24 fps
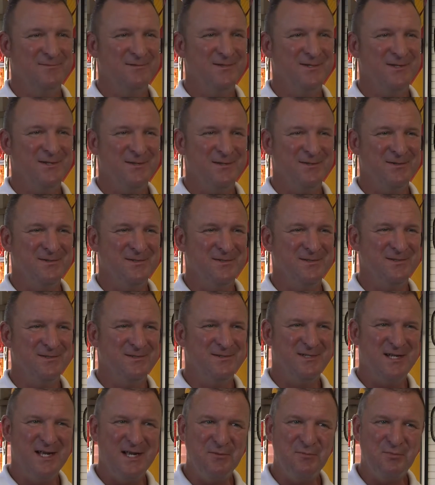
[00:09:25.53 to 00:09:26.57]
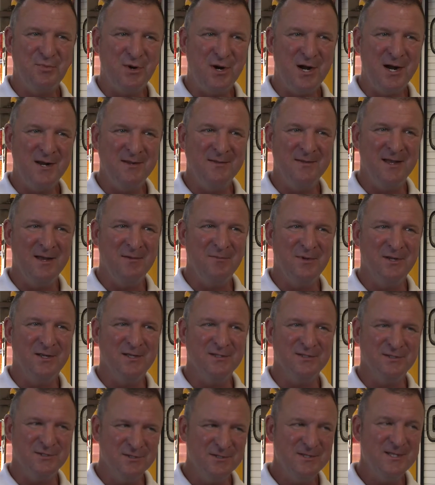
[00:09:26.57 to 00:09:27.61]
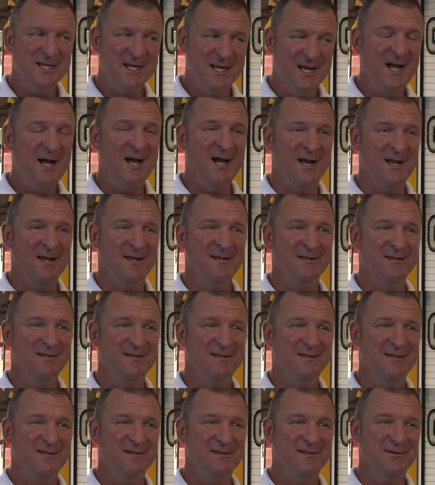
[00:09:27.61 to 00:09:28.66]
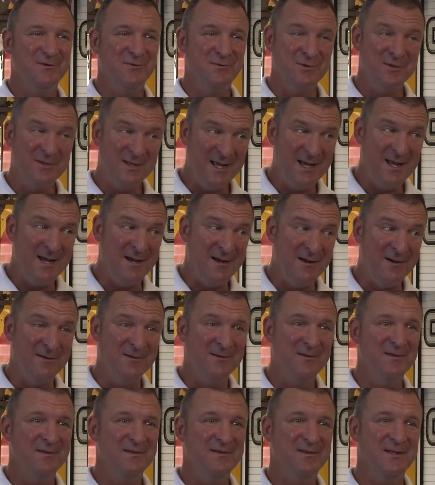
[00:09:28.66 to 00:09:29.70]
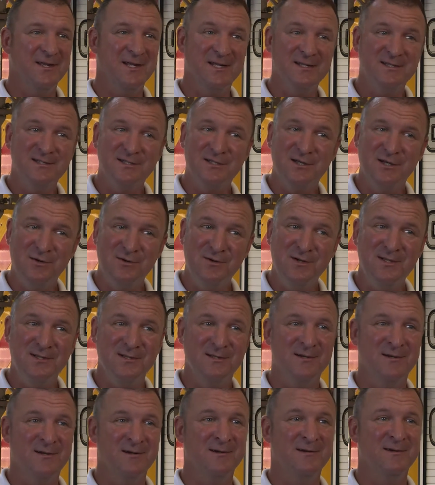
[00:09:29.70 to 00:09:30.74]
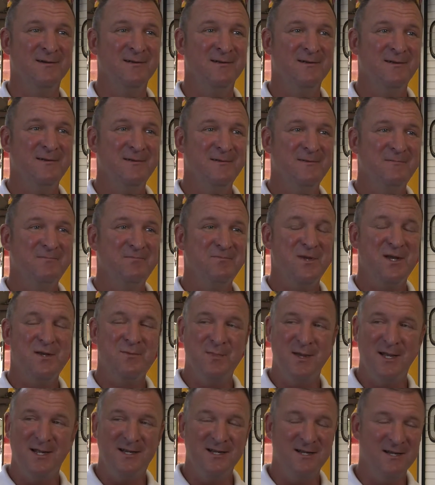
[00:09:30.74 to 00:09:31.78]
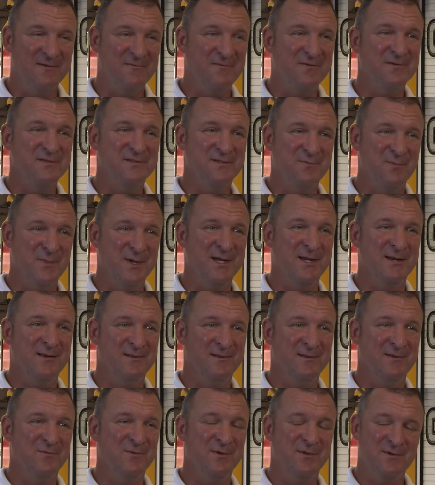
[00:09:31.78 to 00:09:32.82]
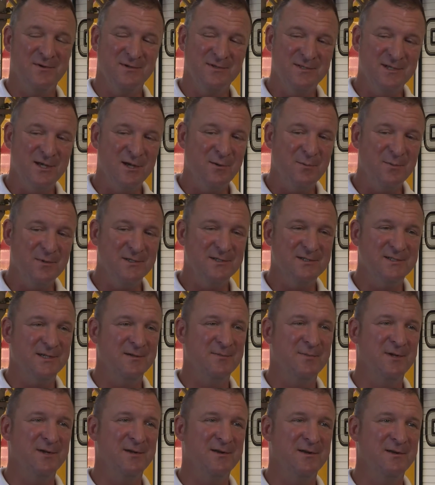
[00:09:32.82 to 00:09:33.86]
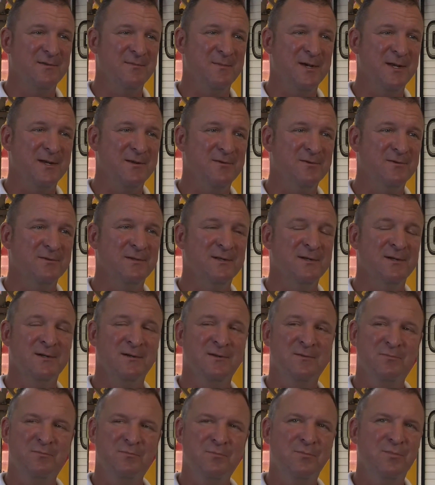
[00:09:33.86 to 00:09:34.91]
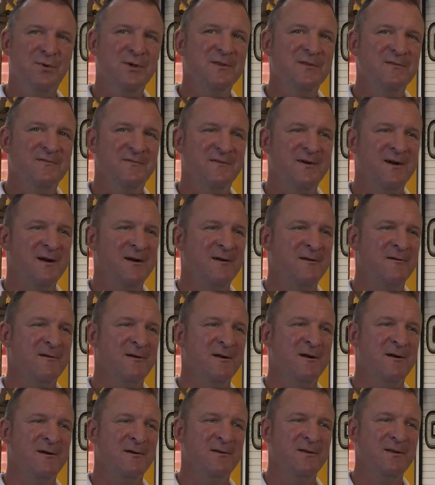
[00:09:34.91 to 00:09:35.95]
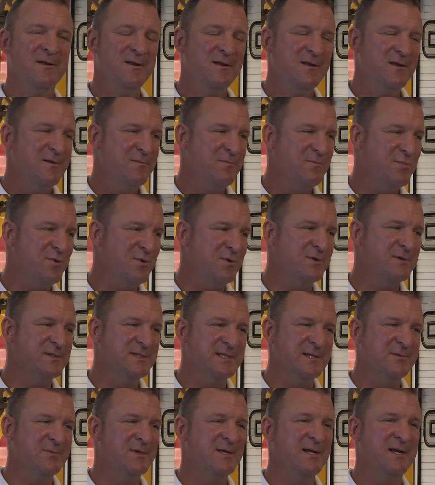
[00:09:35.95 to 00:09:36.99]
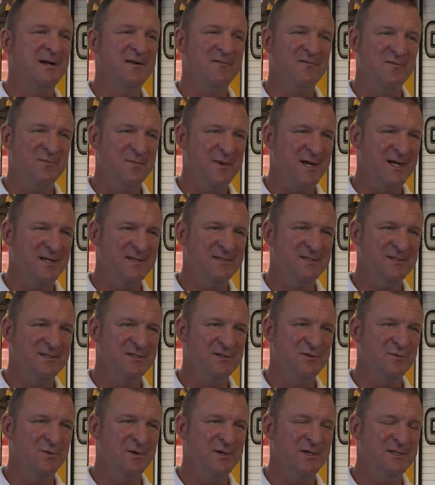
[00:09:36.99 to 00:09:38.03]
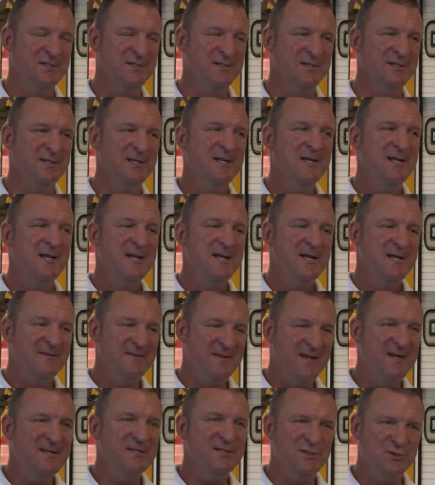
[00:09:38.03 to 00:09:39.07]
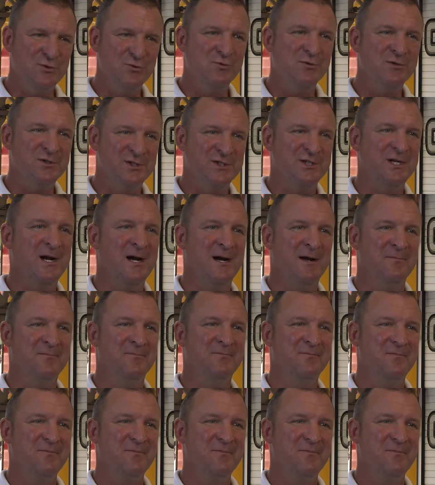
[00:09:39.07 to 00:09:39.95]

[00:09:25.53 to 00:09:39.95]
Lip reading: You know, so you take pride in that because you're the guy or the gal that gets to go in there and make a difference immediately, whether it's helping someone on a medical deal, putting the fire out, pulling someone out of a bad situation. That is your job.